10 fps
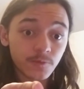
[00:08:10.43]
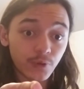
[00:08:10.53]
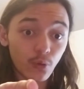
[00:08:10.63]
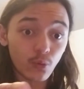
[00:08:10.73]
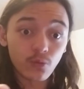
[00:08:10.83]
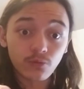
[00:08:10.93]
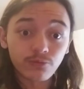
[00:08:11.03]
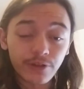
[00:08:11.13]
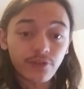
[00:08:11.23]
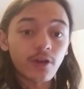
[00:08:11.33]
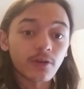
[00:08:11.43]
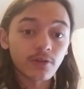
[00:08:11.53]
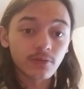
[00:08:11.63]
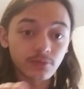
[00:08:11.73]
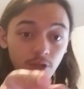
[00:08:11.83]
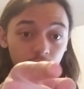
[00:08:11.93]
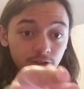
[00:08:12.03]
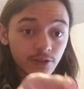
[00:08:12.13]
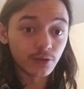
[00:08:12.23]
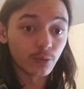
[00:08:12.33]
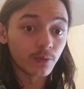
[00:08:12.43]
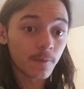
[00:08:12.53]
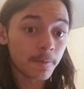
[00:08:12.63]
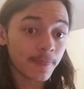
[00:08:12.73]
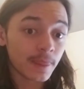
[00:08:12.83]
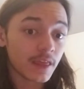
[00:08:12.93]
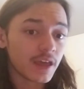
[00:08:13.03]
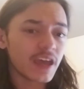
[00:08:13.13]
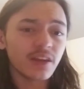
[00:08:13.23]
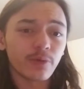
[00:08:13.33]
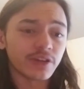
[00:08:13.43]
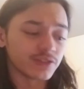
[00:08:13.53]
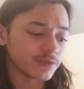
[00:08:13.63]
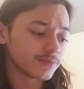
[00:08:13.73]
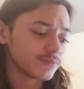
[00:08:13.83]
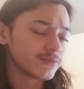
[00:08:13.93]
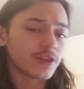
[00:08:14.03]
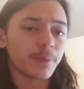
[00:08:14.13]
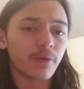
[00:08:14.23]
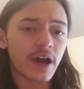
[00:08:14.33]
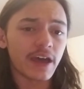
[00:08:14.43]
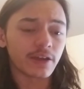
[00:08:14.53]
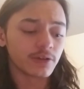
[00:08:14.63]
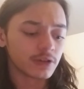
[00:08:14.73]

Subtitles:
You. Right there. Talking to you. Anyways, the Plague.